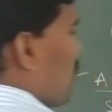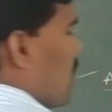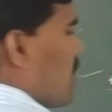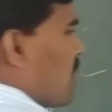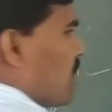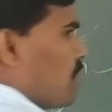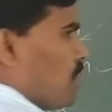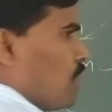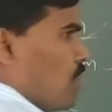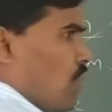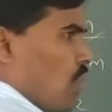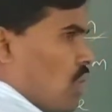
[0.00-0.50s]
two
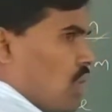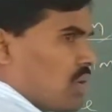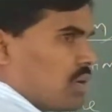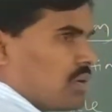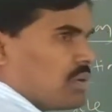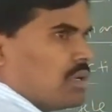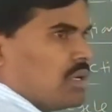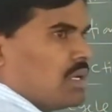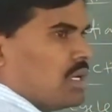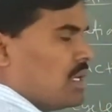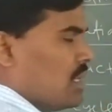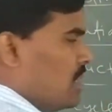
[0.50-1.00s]
or
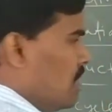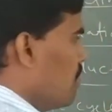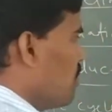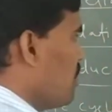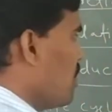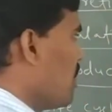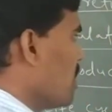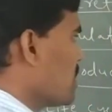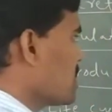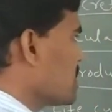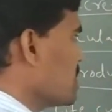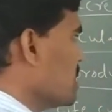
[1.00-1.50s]
more
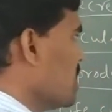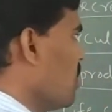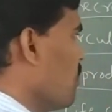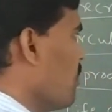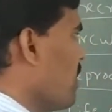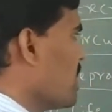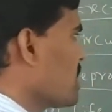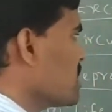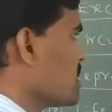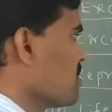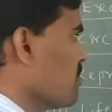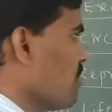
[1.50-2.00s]
parts
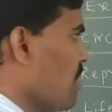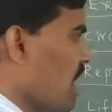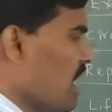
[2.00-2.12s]
divides in